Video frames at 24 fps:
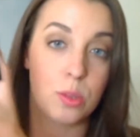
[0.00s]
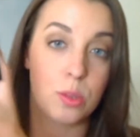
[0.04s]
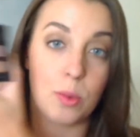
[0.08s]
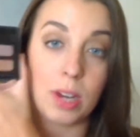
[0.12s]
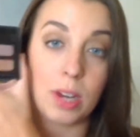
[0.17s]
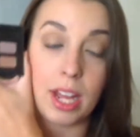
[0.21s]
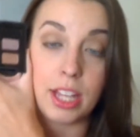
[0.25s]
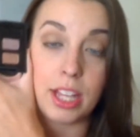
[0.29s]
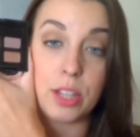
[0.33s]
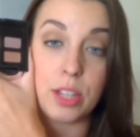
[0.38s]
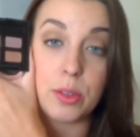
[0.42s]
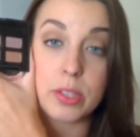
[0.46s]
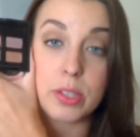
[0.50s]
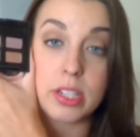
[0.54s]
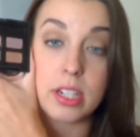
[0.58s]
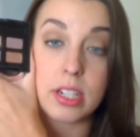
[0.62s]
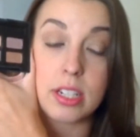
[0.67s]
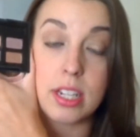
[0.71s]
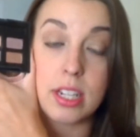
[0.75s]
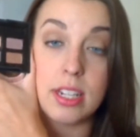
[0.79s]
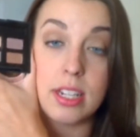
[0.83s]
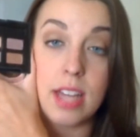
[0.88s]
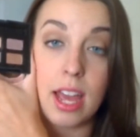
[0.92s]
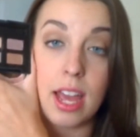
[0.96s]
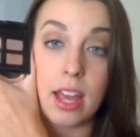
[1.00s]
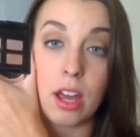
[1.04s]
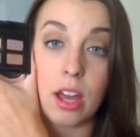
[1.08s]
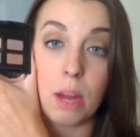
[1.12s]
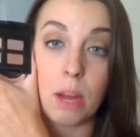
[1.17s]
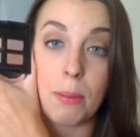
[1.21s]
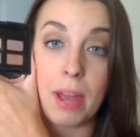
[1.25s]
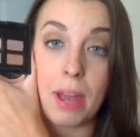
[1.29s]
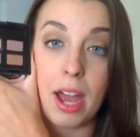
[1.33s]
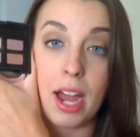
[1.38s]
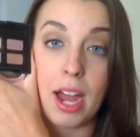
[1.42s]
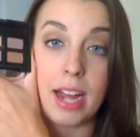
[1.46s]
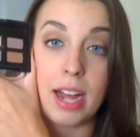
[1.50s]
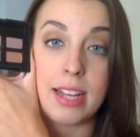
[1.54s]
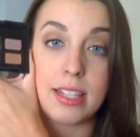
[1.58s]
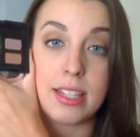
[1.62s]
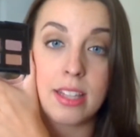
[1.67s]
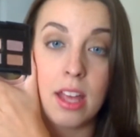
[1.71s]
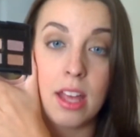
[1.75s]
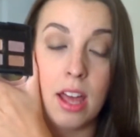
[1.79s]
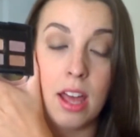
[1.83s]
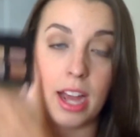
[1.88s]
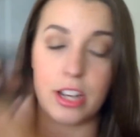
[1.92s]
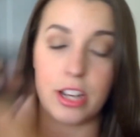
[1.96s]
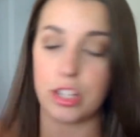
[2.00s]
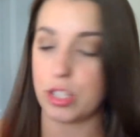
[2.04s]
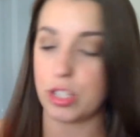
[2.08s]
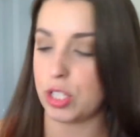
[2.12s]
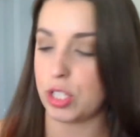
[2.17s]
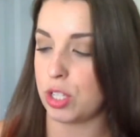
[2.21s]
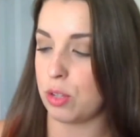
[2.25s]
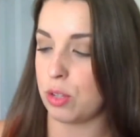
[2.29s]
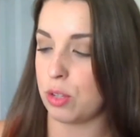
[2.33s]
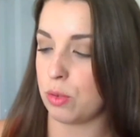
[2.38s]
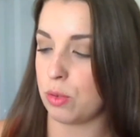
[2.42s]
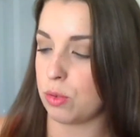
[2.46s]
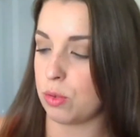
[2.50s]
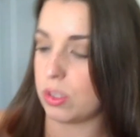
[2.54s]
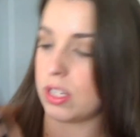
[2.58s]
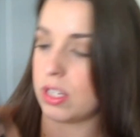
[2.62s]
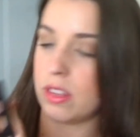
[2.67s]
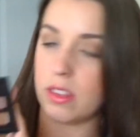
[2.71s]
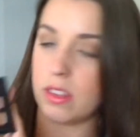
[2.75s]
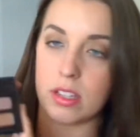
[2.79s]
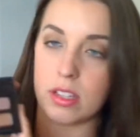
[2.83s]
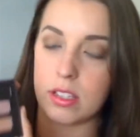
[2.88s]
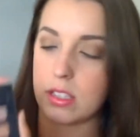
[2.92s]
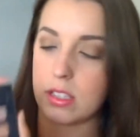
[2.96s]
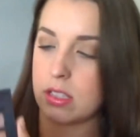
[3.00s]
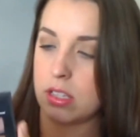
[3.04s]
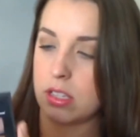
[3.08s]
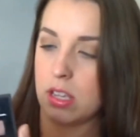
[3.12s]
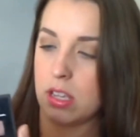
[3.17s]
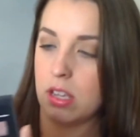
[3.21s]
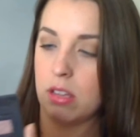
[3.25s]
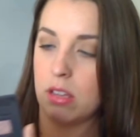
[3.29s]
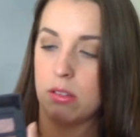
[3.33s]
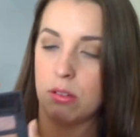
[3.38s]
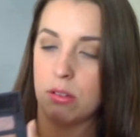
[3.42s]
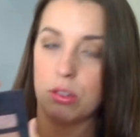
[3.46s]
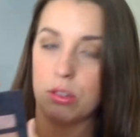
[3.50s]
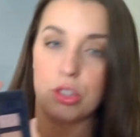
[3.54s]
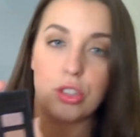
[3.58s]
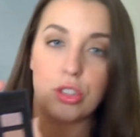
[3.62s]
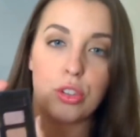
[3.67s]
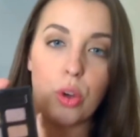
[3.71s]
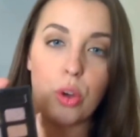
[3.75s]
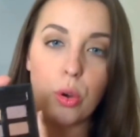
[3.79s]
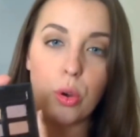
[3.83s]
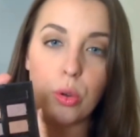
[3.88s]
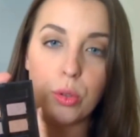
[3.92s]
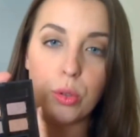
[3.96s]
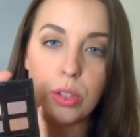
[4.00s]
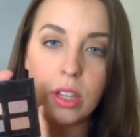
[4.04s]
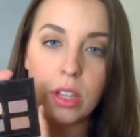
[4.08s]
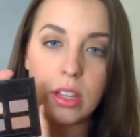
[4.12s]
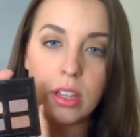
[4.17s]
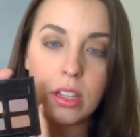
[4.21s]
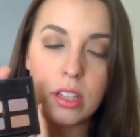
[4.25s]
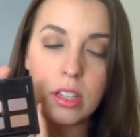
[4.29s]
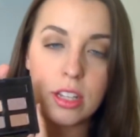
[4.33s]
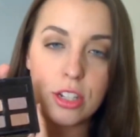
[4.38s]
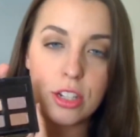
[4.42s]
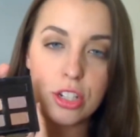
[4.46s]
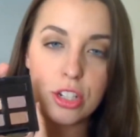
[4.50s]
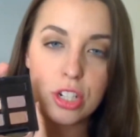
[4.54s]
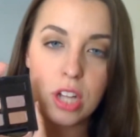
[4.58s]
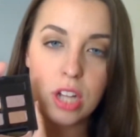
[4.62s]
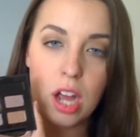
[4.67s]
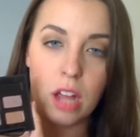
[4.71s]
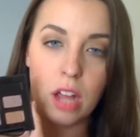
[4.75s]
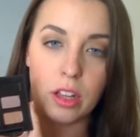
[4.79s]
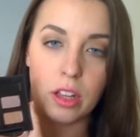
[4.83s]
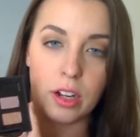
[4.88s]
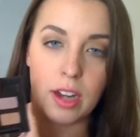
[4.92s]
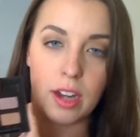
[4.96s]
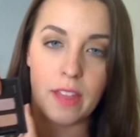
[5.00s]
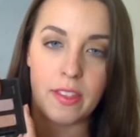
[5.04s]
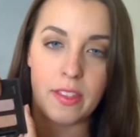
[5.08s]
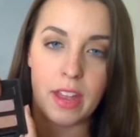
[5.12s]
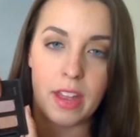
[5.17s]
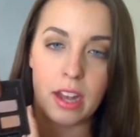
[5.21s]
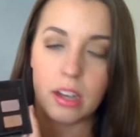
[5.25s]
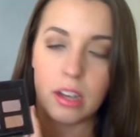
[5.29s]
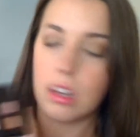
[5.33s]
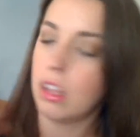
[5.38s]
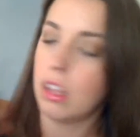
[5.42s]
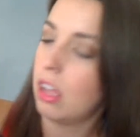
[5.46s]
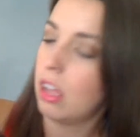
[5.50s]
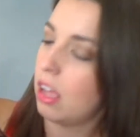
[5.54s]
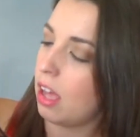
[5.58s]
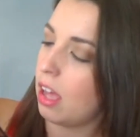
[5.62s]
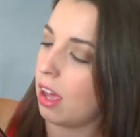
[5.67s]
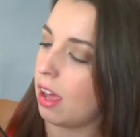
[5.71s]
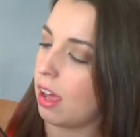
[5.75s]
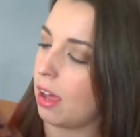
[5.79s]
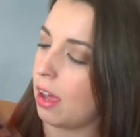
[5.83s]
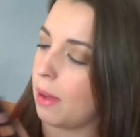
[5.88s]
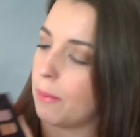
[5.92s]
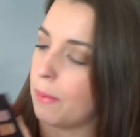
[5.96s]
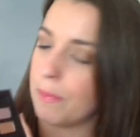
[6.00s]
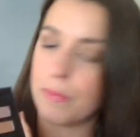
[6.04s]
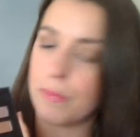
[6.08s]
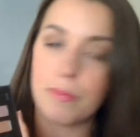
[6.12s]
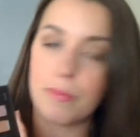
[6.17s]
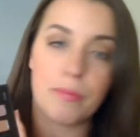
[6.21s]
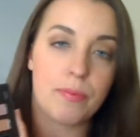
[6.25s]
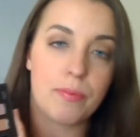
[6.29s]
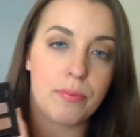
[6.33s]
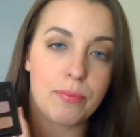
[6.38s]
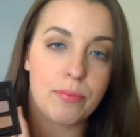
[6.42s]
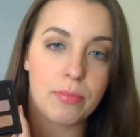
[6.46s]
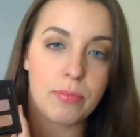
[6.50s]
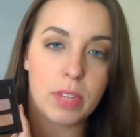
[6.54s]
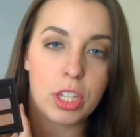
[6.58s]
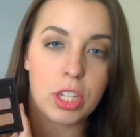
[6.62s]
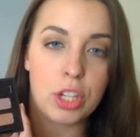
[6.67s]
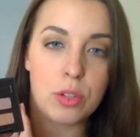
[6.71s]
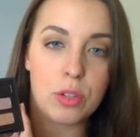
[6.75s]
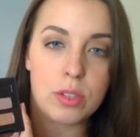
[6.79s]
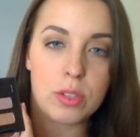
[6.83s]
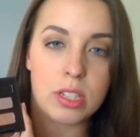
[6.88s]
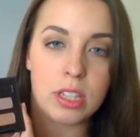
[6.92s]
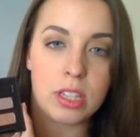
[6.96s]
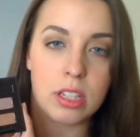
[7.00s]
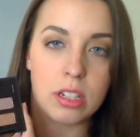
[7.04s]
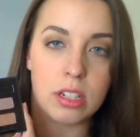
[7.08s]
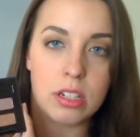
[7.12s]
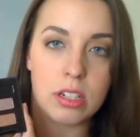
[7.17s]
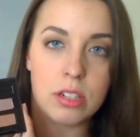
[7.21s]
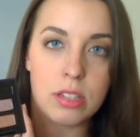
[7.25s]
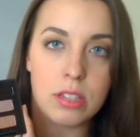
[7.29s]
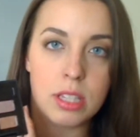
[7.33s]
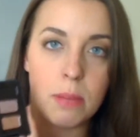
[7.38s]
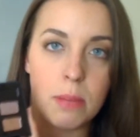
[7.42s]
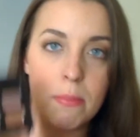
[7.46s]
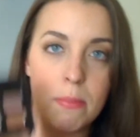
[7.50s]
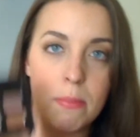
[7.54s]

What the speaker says: is what I used today on my eyes. I just used this gold-ish color and then used the